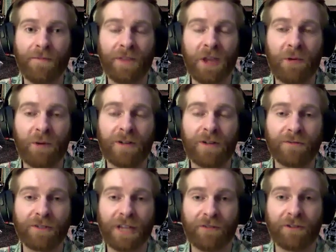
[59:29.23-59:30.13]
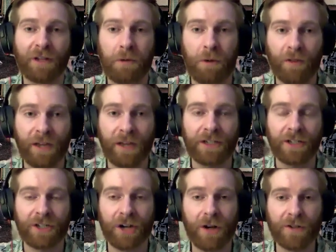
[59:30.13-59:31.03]
they would have definitely liked
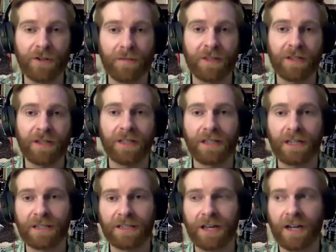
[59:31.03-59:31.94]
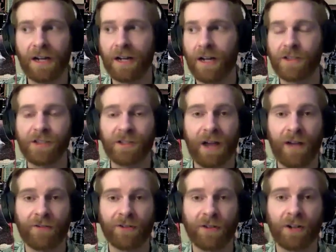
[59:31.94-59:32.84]
to charge him, but they decided not to
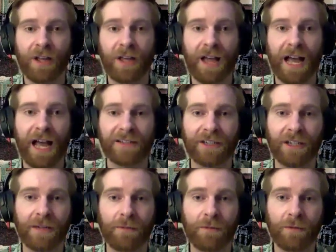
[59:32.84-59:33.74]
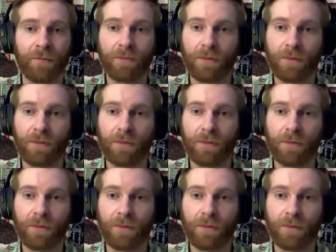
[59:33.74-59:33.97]
after asking him